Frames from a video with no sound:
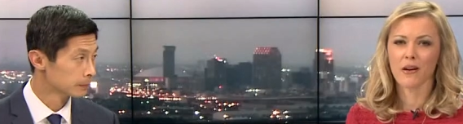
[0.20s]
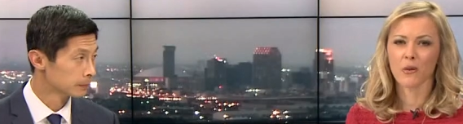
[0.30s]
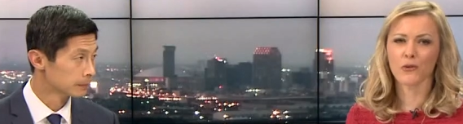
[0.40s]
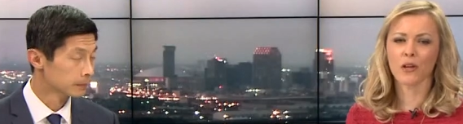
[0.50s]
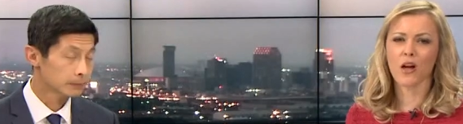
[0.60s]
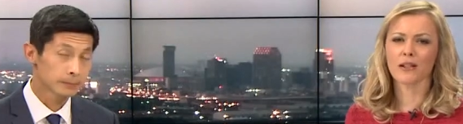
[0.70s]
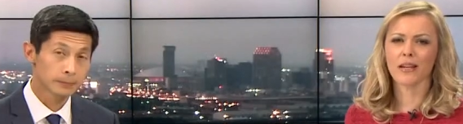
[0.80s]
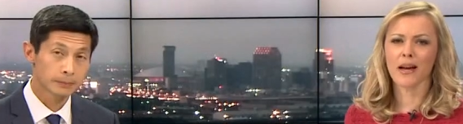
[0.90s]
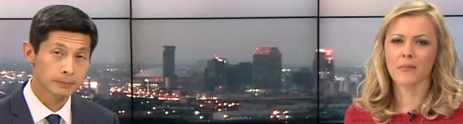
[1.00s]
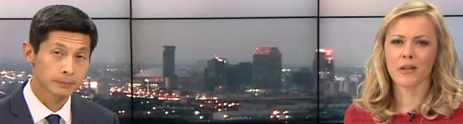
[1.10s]
Speaker 1: Well, for a long
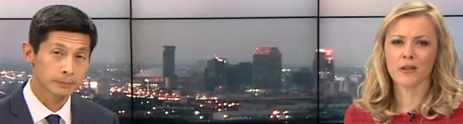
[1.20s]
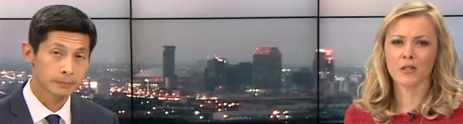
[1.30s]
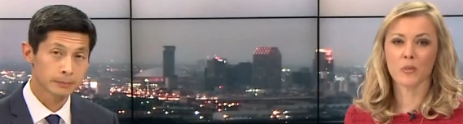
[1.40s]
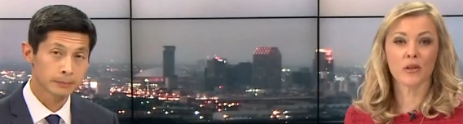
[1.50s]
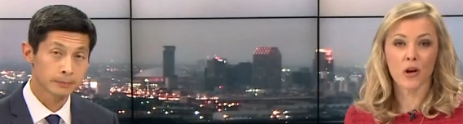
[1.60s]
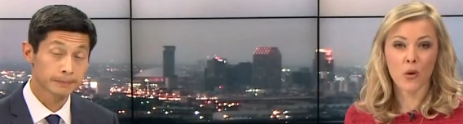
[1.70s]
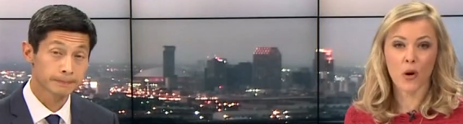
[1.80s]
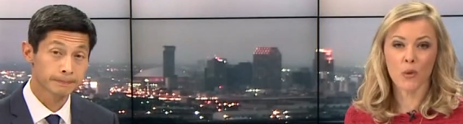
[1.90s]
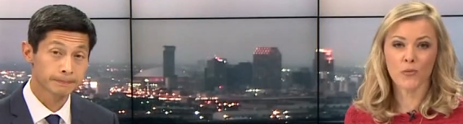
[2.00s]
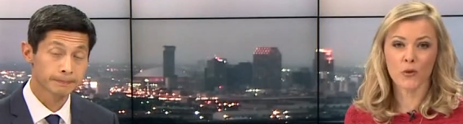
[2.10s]
time, there has been no
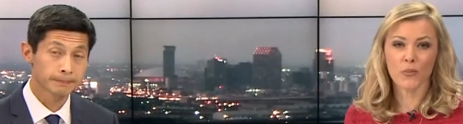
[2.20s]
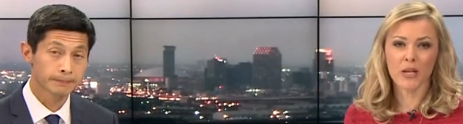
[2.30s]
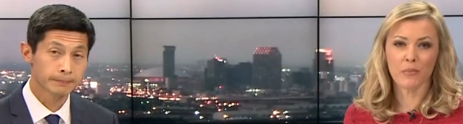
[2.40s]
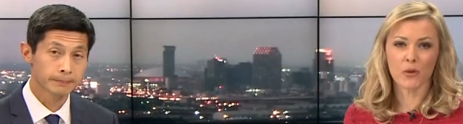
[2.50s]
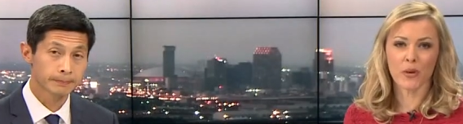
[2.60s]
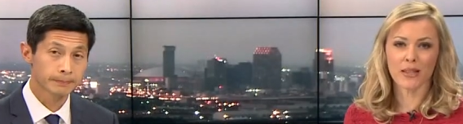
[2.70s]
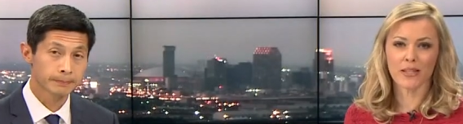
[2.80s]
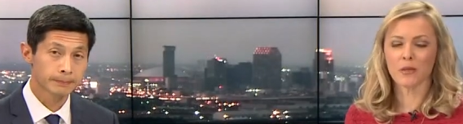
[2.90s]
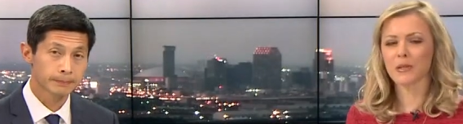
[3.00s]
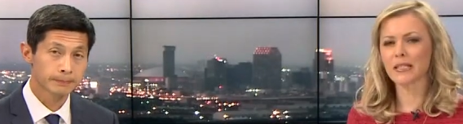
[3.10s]
hope for people with a
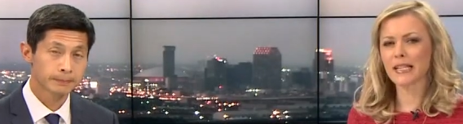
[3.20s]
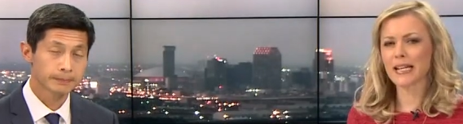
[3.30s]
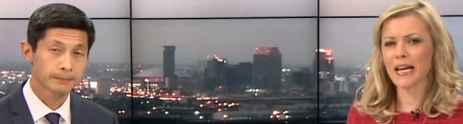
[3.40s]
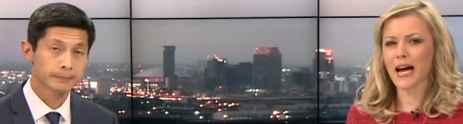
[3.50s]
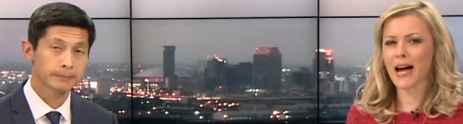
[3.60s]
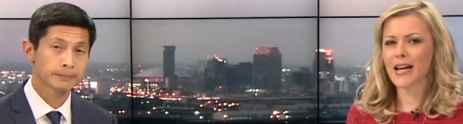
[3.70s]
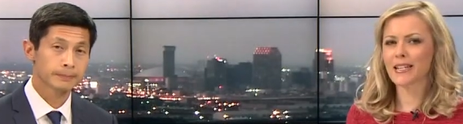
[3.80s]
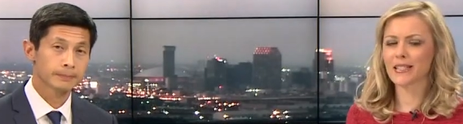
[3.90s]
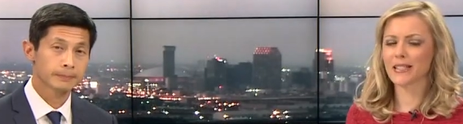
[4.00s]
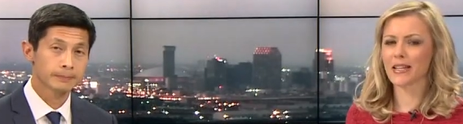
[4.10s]
debilitating eye
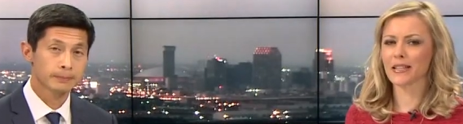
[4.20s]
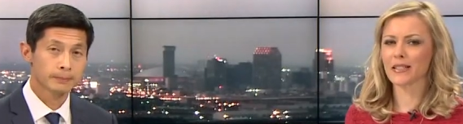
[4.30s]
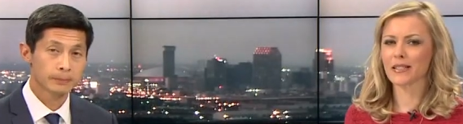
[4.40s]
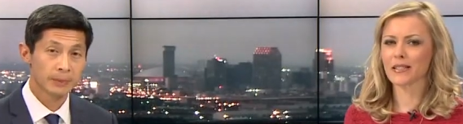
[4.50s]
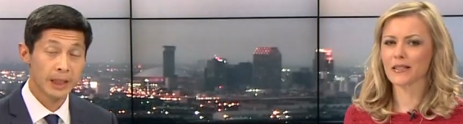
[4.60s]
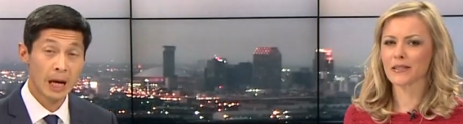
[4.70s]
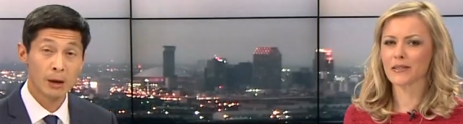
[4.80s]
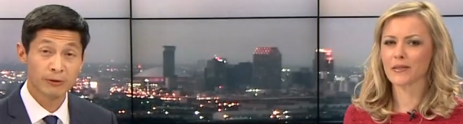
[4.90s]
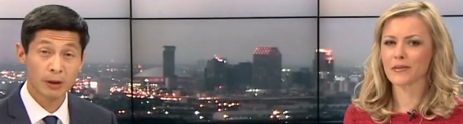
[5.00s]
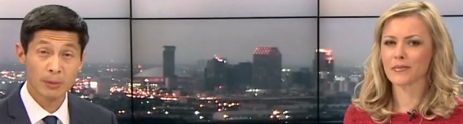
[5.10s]
disease. But
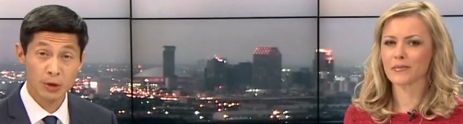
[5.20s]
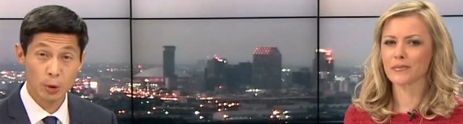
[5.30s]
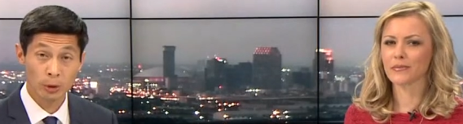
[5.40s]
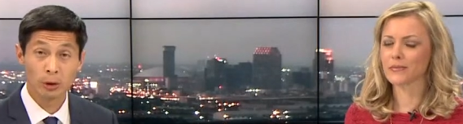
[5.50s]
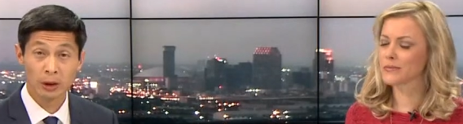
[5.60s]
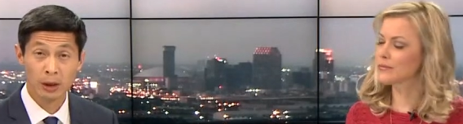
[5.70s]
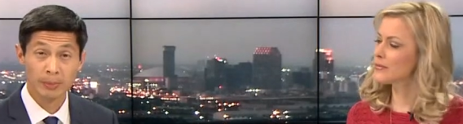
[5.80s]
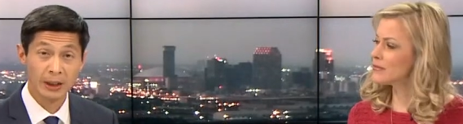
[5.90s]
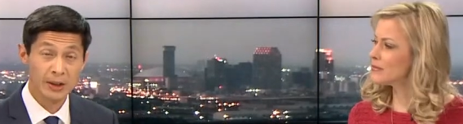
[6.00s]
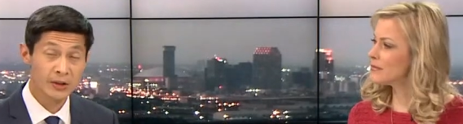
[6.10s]
now a pharmaceutical
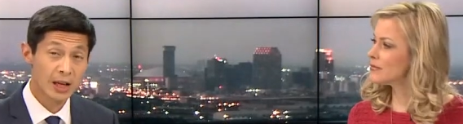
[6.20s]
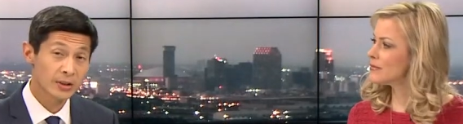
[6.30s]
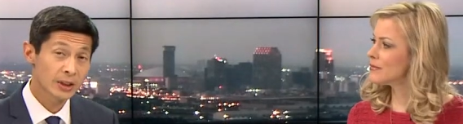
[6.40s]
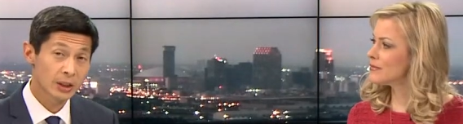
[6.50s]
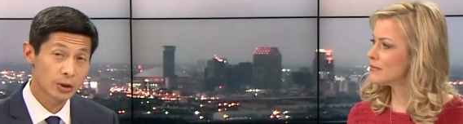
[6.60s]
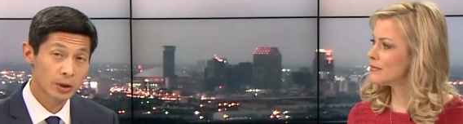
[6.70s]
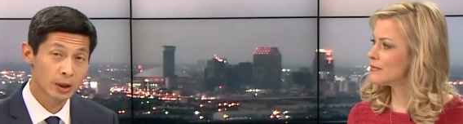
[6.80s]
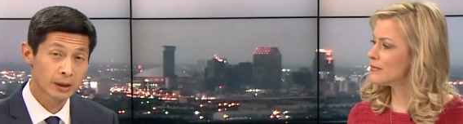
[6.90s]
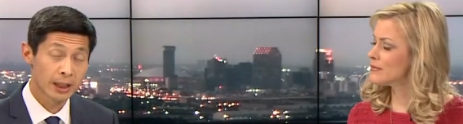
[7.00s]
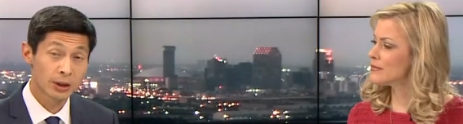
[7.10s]
company is testing a
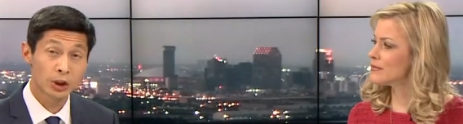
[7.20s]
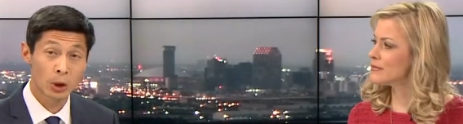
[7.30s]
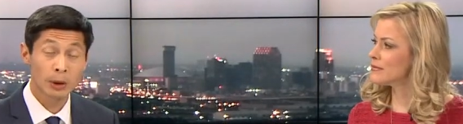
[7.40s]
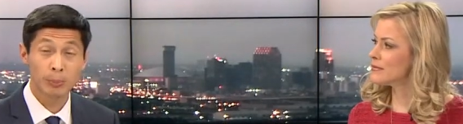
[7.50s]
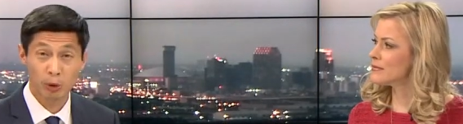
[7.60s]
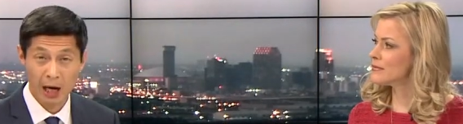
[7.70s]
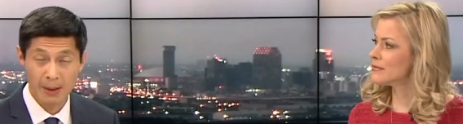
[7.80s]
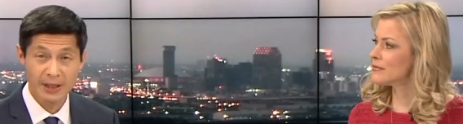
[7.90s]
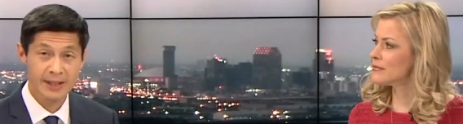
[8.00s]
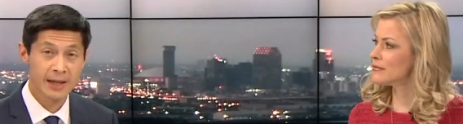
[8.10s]
drug that is showing
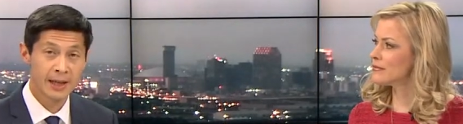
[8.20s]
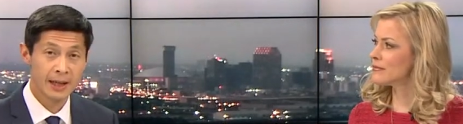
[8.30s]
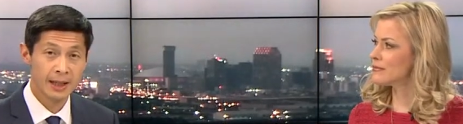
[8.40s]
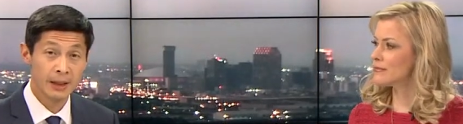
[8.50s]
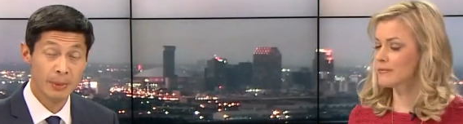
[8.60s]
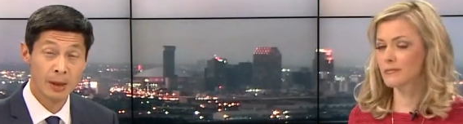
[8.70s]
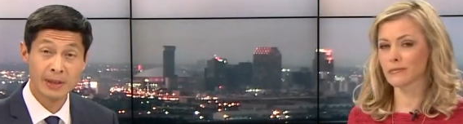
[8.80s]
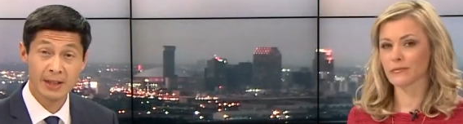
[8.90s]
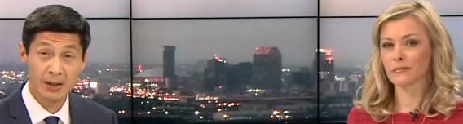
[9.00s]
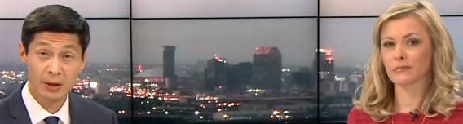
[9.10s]
promise, and it may
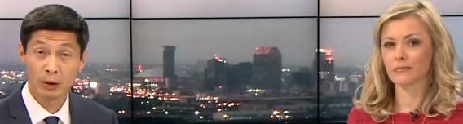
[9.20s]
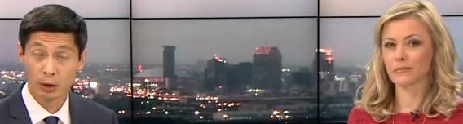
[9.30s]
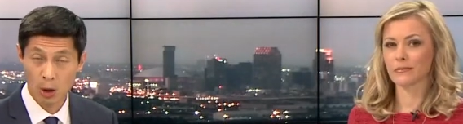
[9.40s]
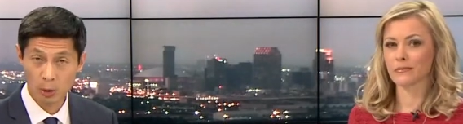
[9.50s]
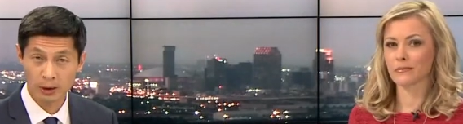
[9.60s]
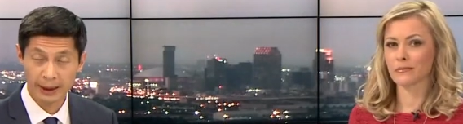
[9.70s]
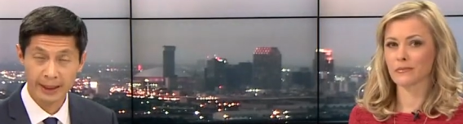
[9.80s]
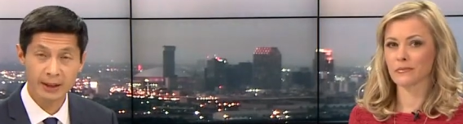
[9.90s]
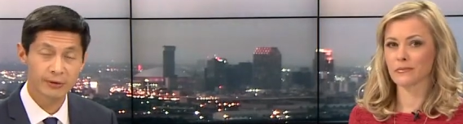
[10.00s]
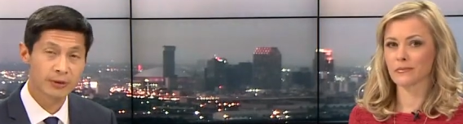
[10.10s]
be tested locally
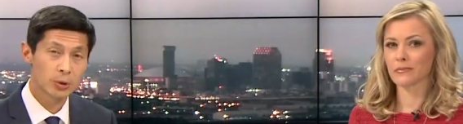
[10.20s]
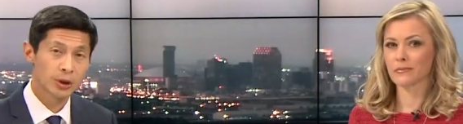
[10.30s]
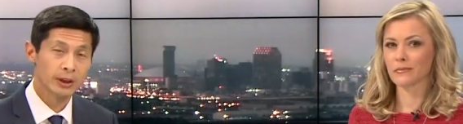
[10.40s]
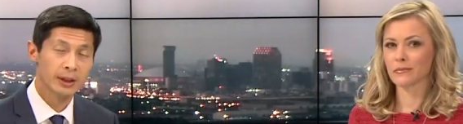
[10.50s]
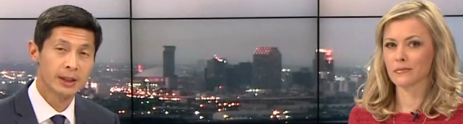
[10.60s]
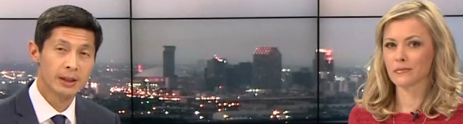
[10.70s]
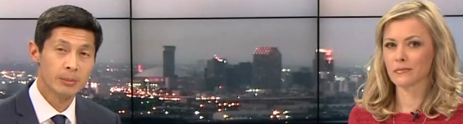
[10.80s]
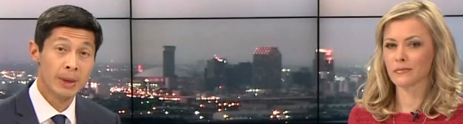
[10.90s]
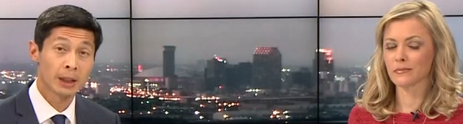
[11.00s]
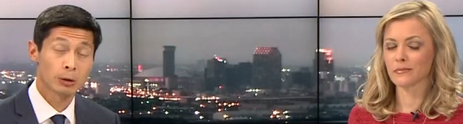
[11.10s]
in the future.
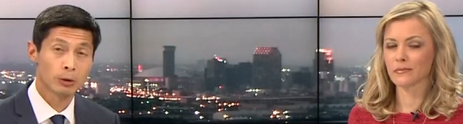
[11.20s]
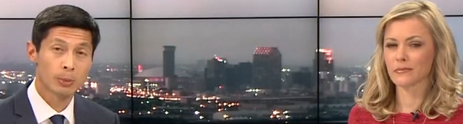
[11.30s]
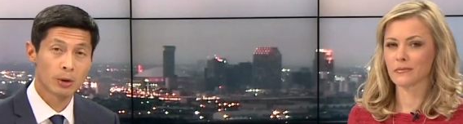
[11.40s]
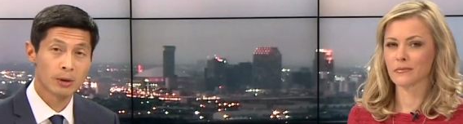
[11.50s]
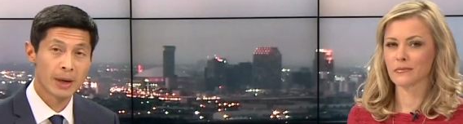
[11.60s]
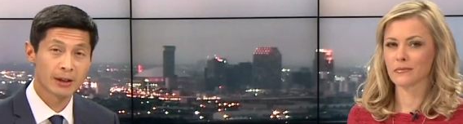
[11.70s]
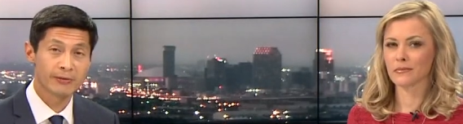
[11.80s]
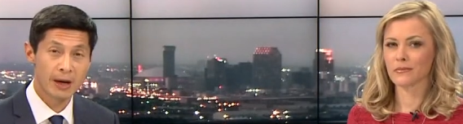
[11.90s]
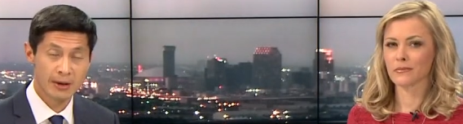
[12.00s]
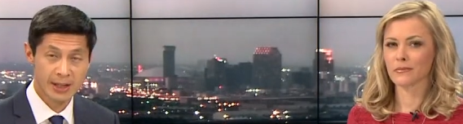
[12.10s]
Medical reporter Meg
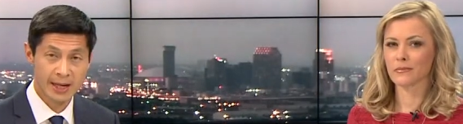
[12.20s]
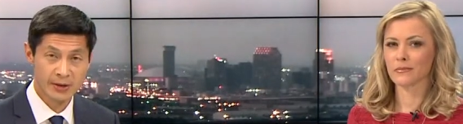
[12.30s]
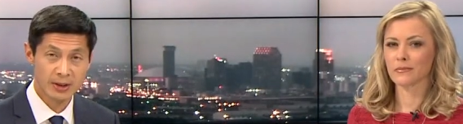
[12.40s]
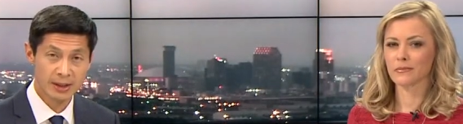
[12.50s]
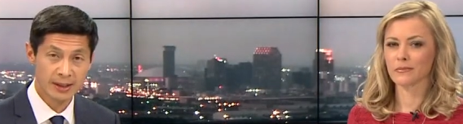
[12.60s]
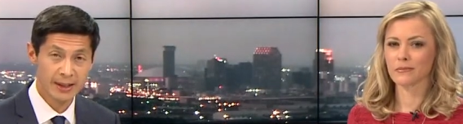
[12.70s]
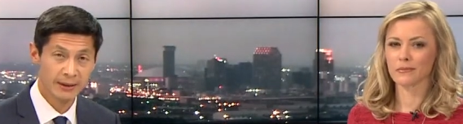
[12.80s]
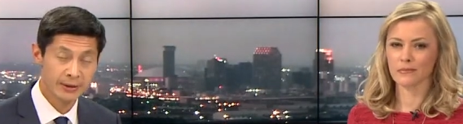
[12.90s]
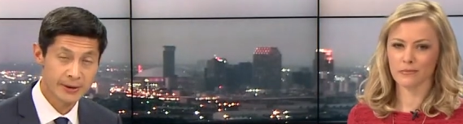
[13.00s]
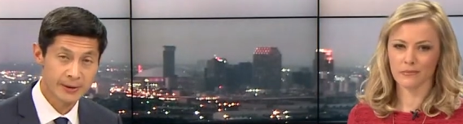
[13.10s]
Farris has the
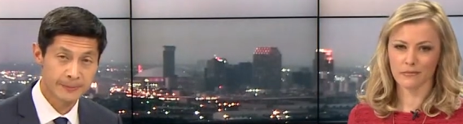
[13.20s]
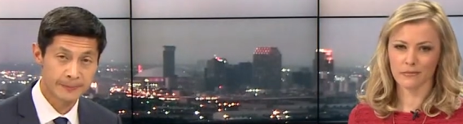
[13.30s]
details.